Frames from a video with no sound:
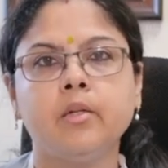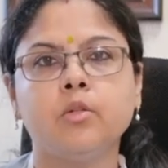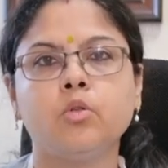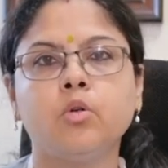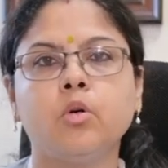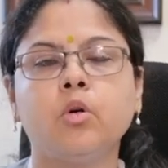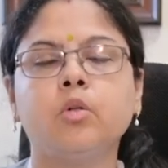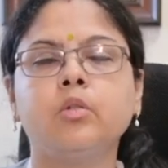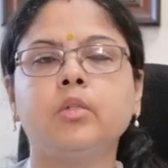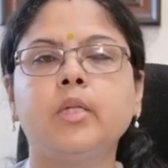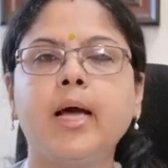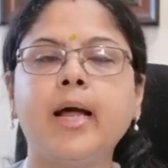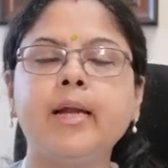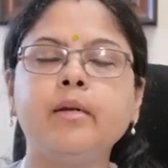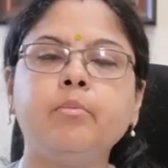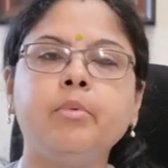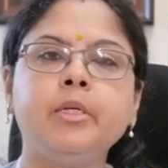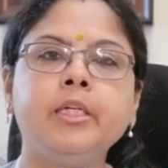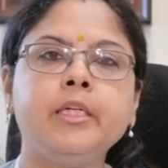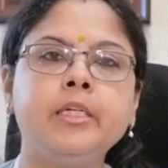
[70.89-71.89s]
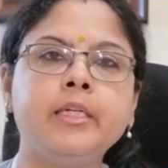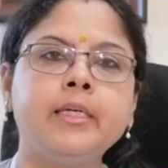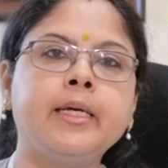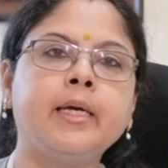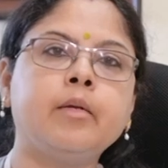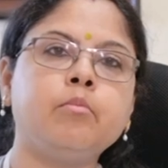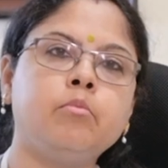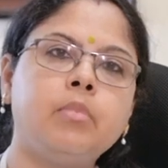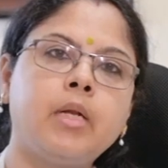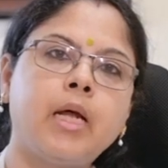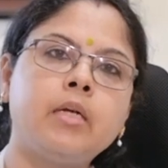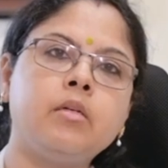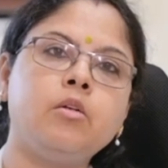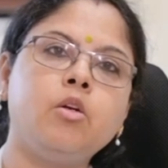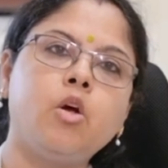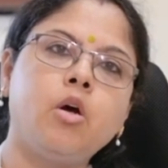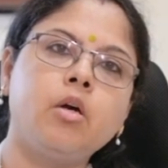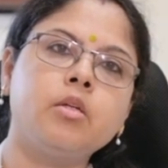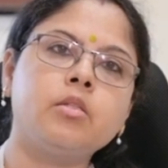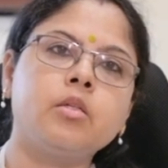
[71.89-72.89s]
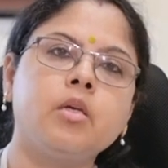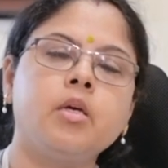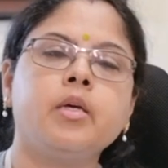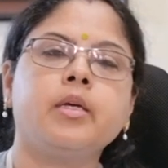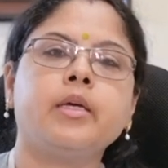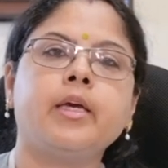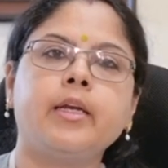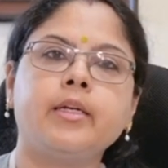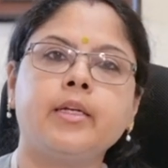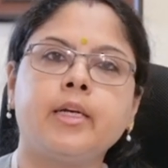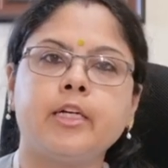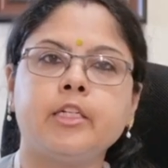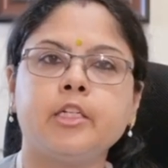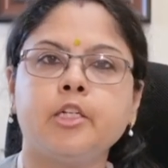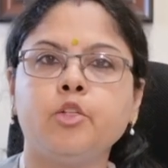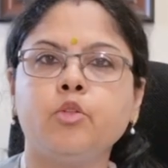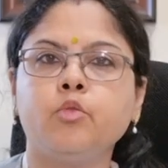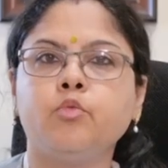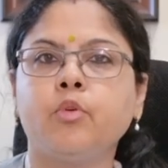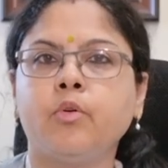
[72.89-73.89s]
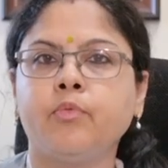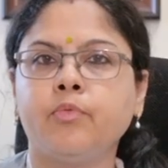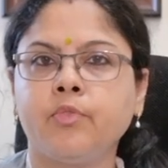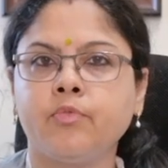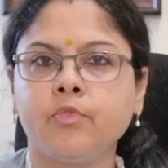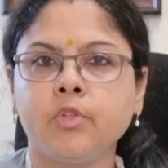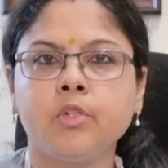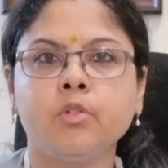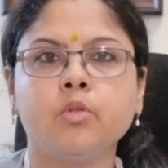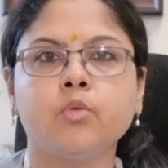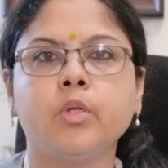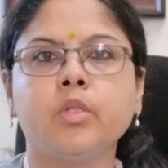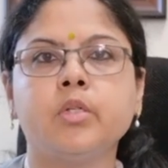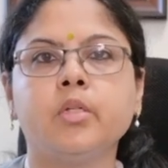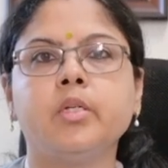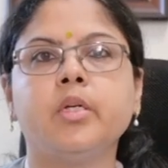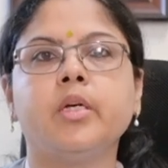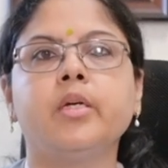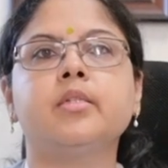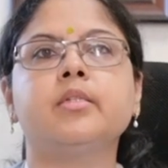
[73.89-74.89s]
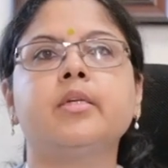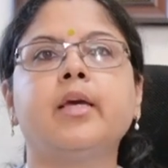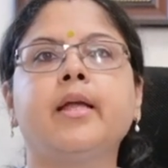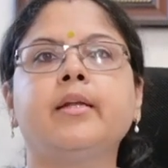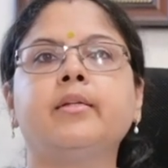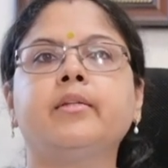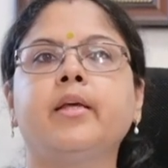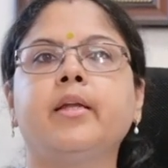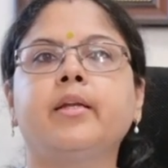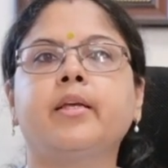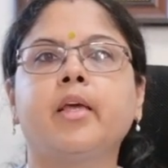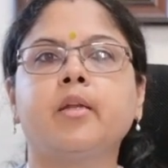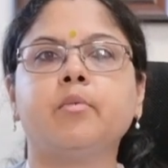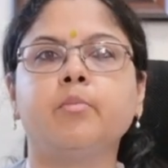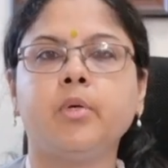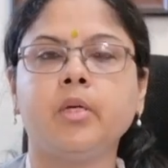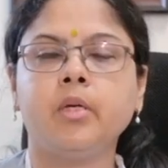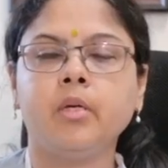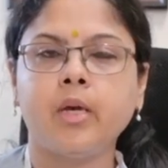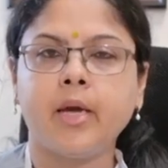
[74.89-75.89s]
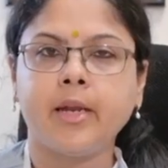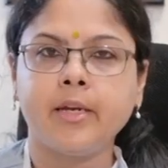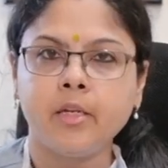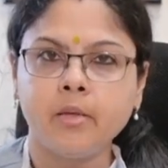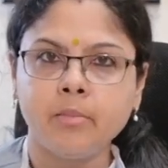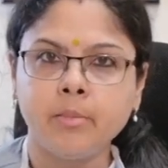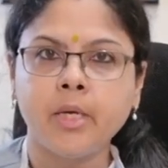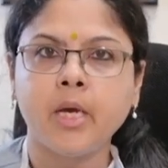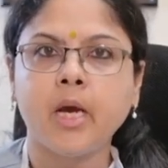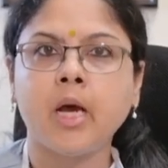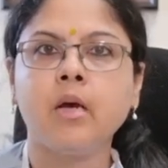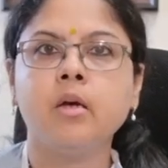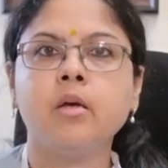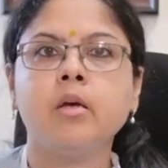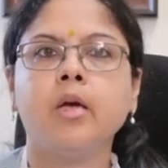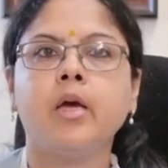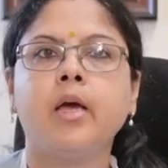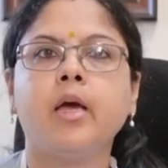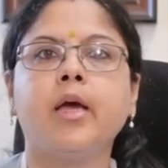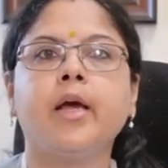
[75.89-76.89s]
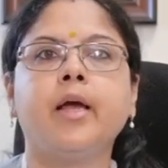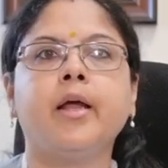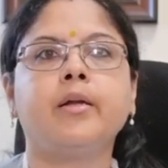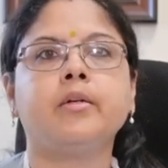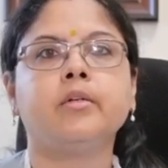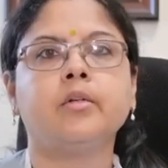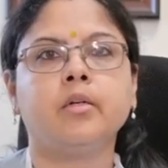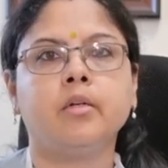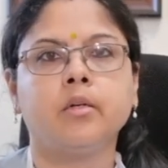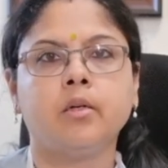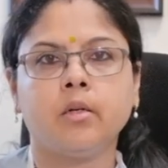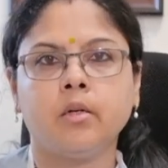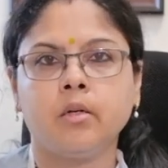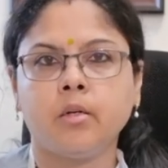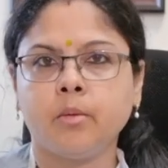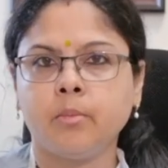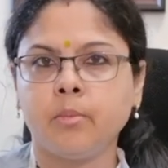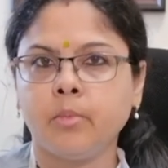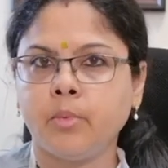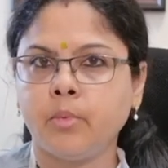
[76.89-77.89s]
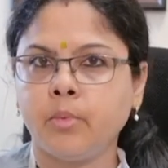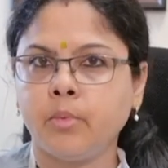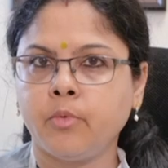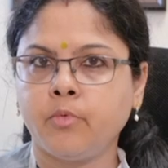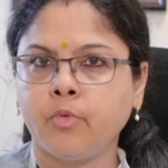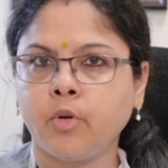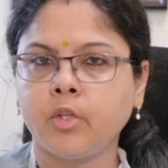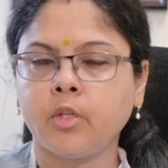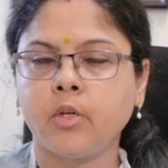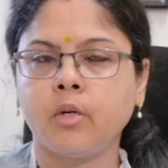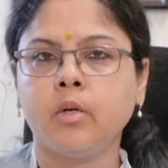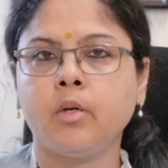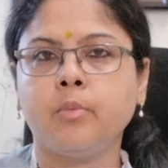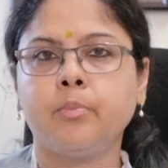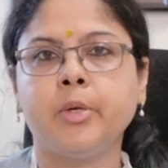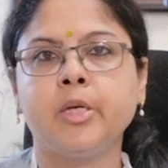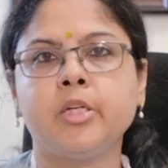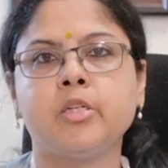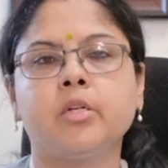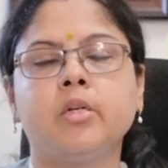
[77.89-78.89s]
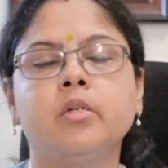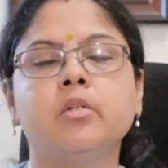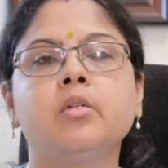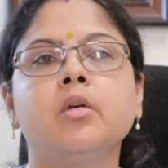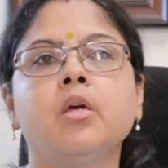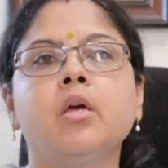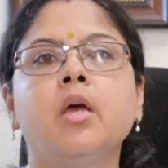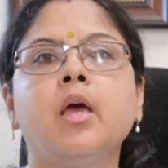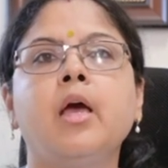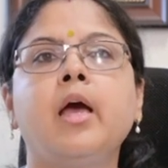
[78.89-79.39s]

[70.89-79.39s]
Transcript: So that bleeding and blood loss can continue for 15-20 days and there can be anemia and for the patient.